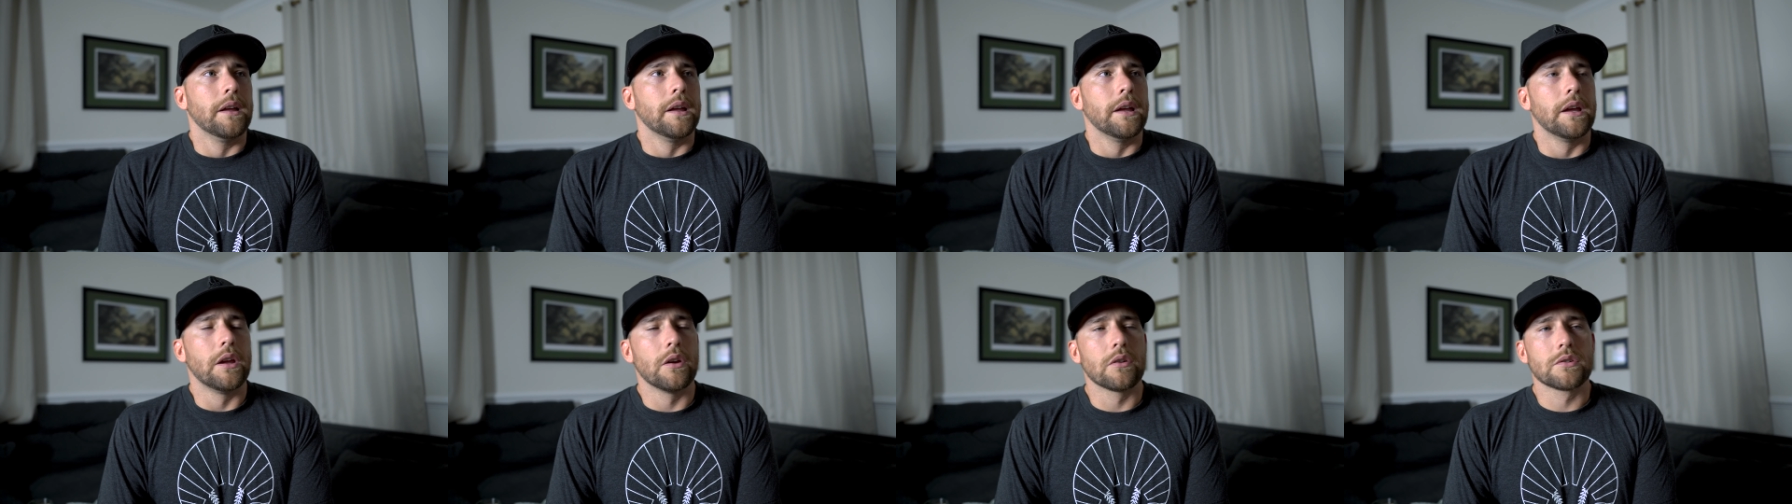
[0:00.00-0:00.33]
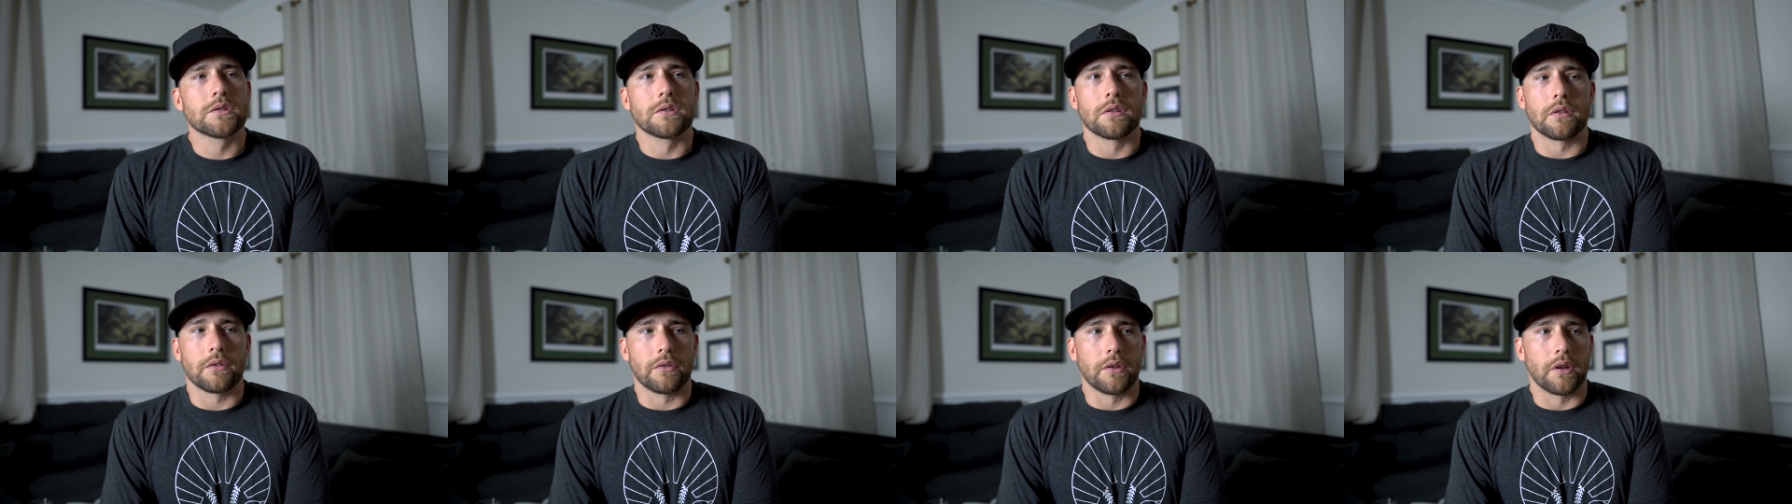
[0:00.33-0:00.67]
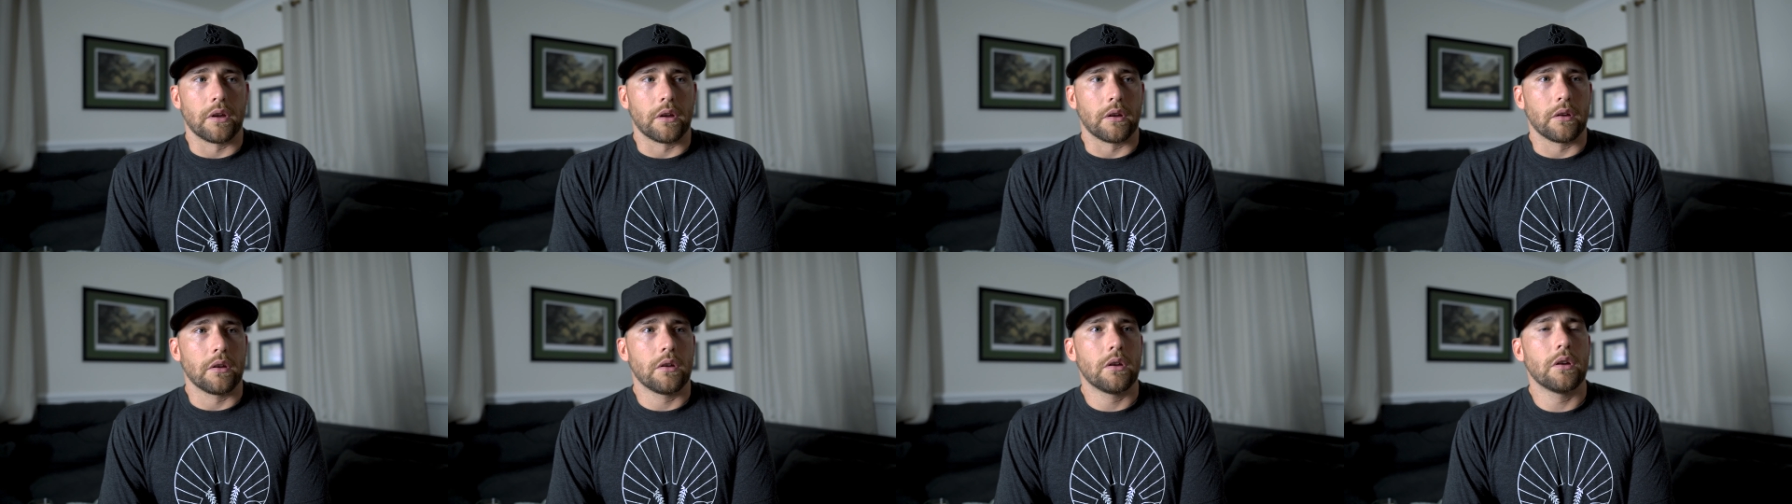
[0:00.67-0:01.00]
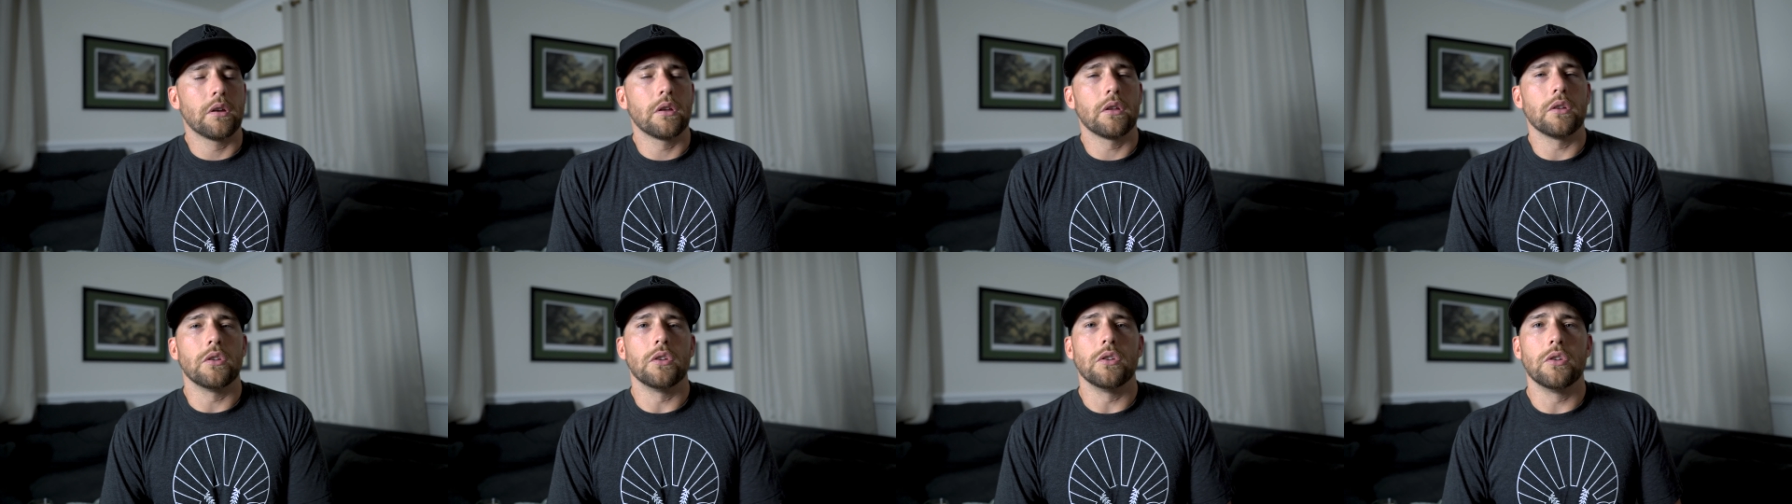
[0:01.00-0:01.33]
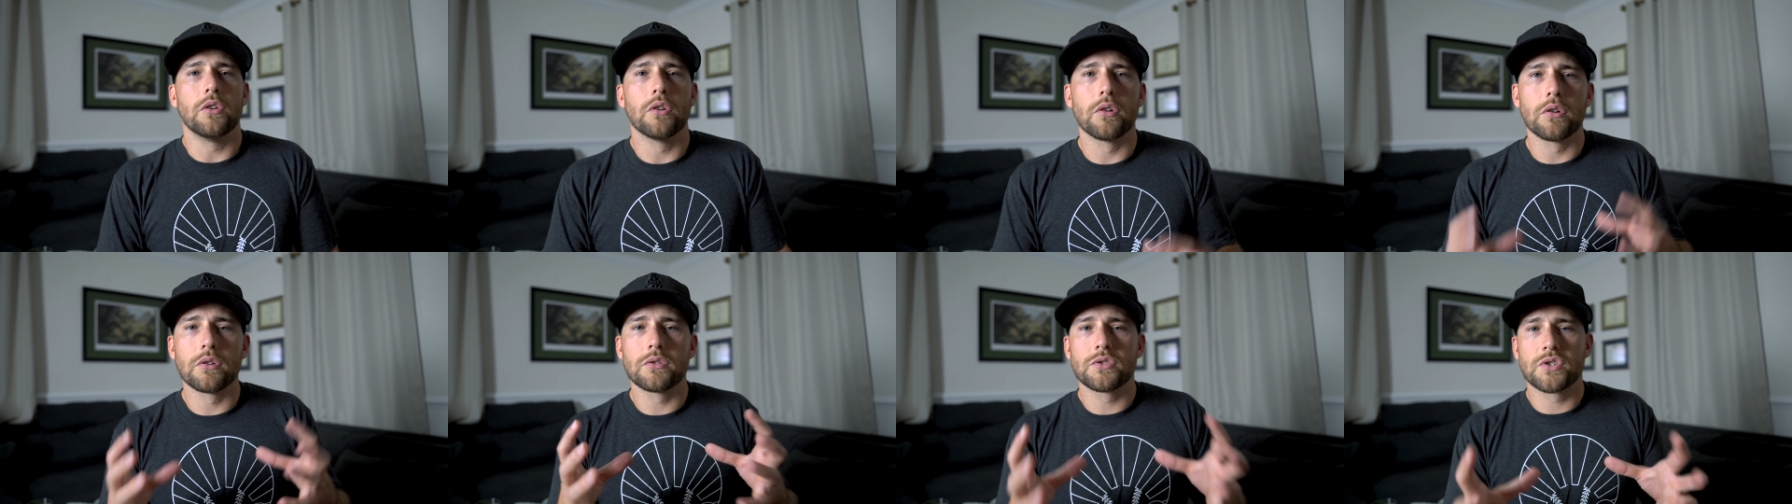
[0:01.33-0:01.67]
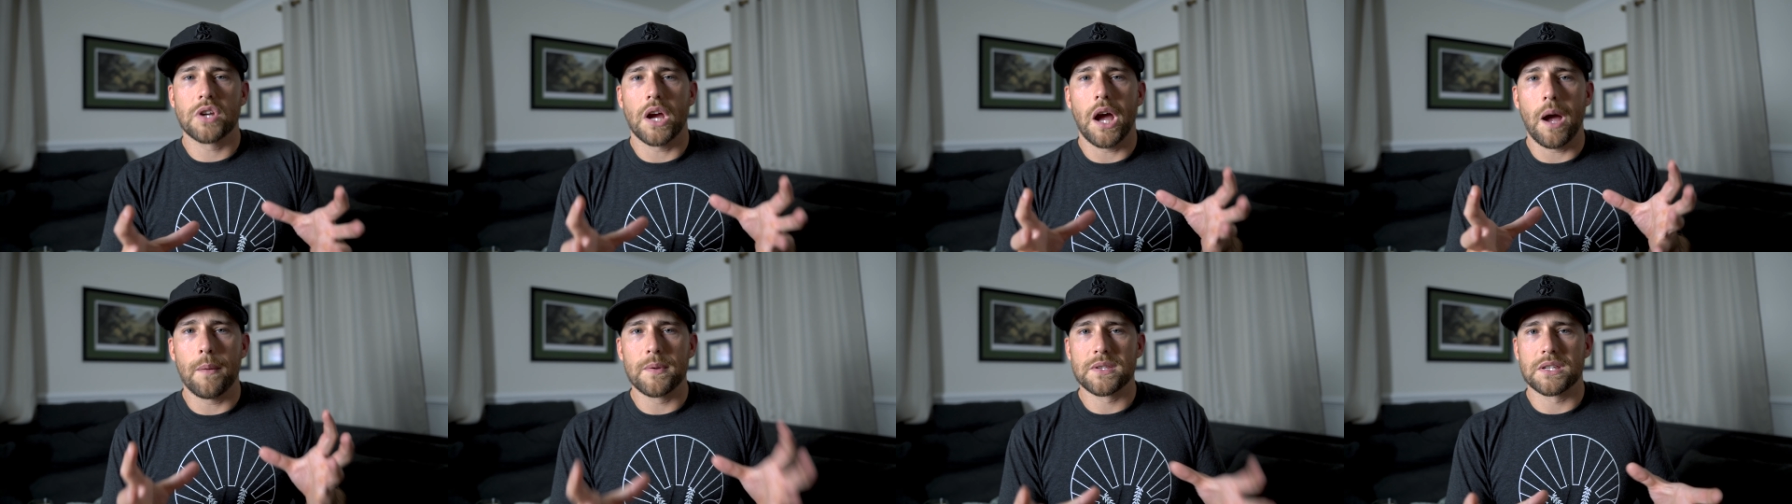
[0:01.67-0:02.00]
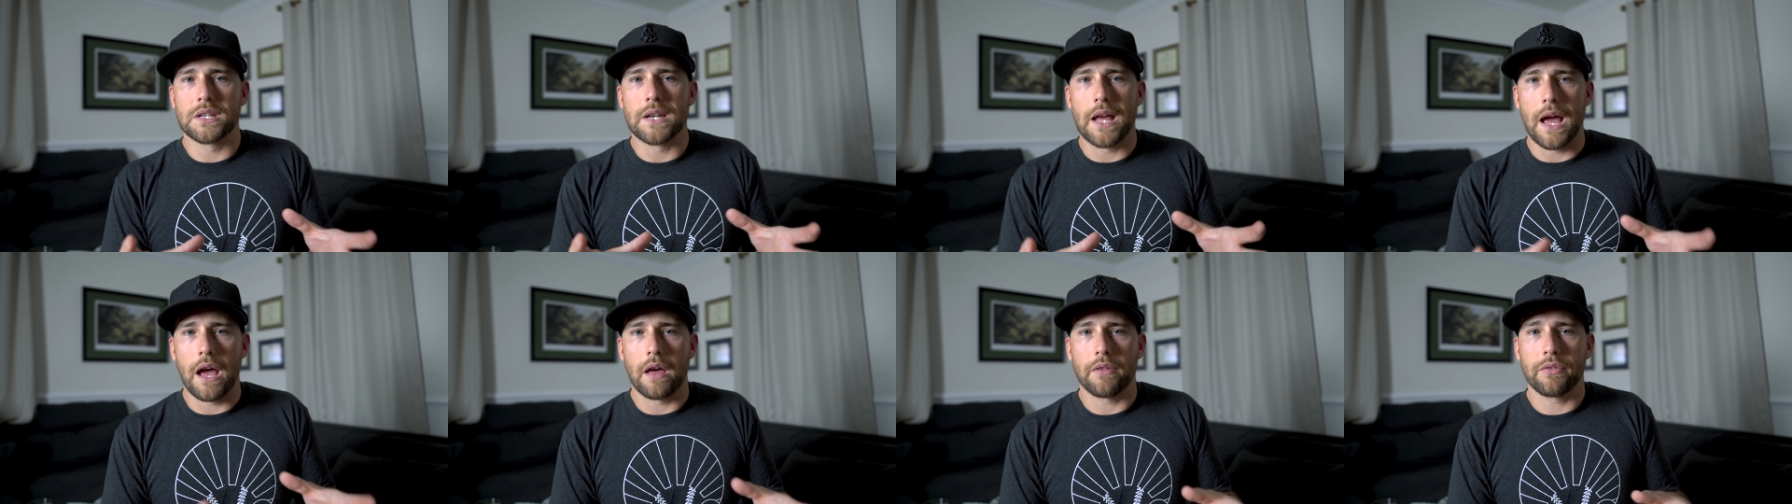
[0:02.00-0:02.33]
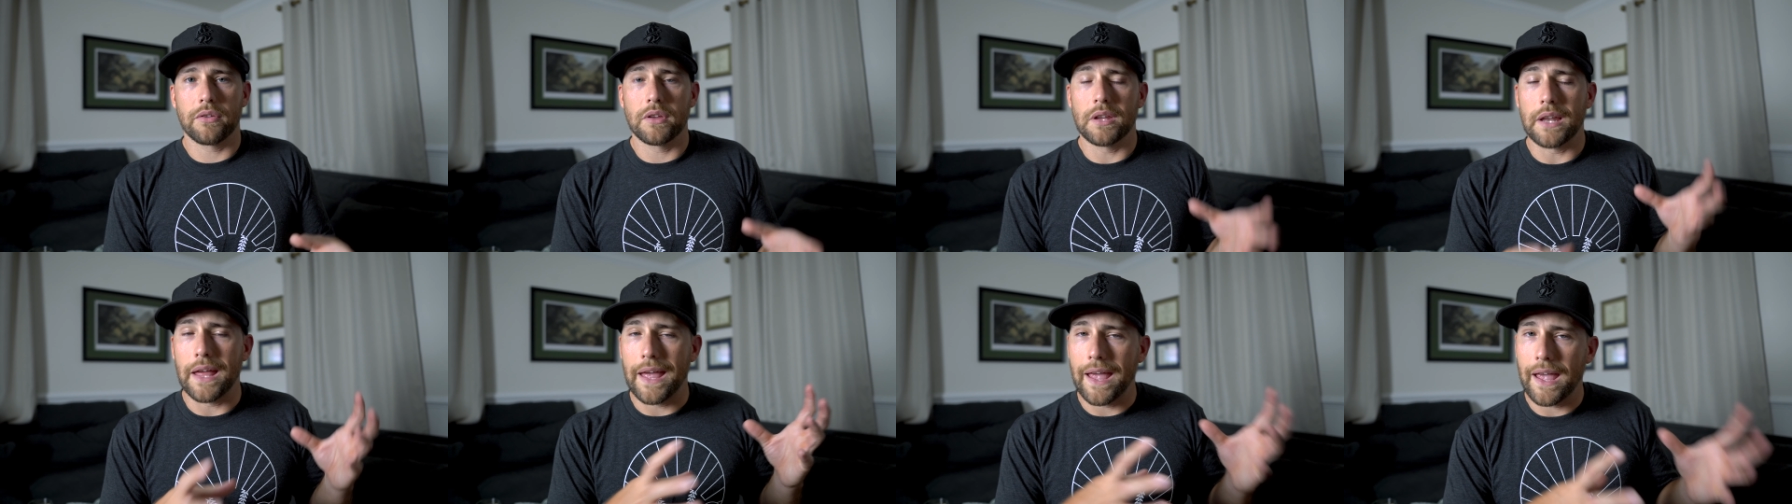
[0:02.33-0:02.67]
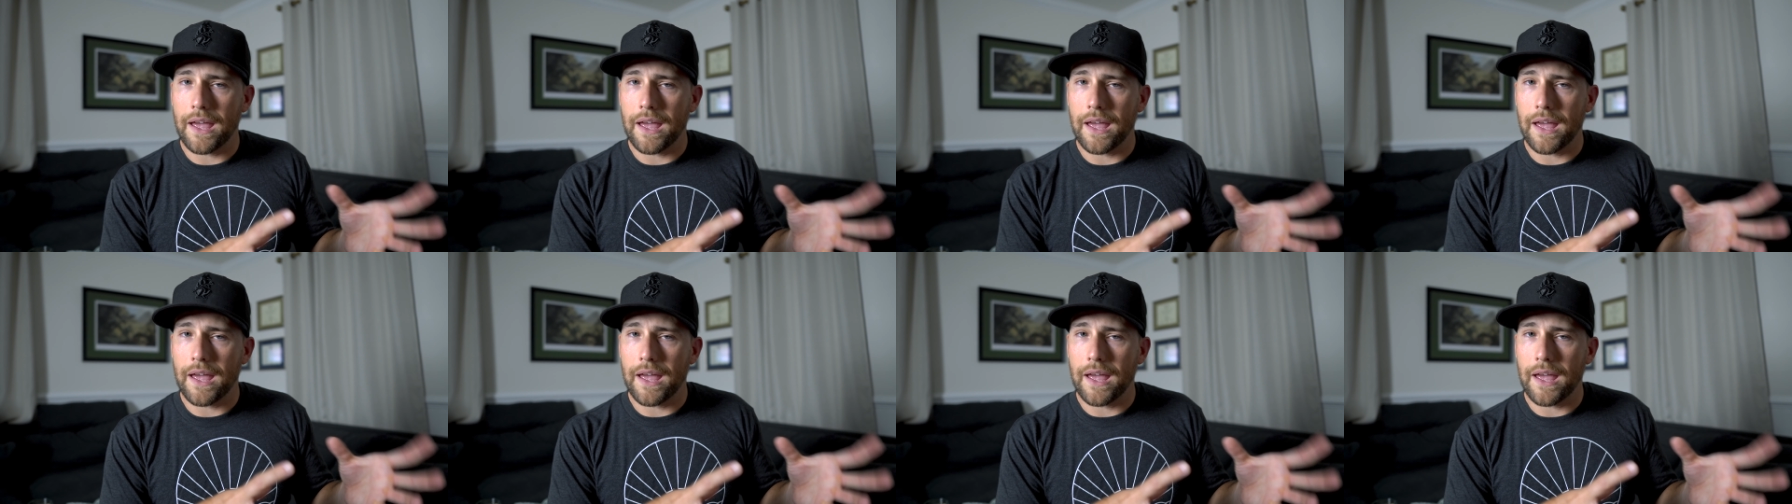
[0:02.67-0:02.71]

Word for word: Here's the thing. Your job as an athlete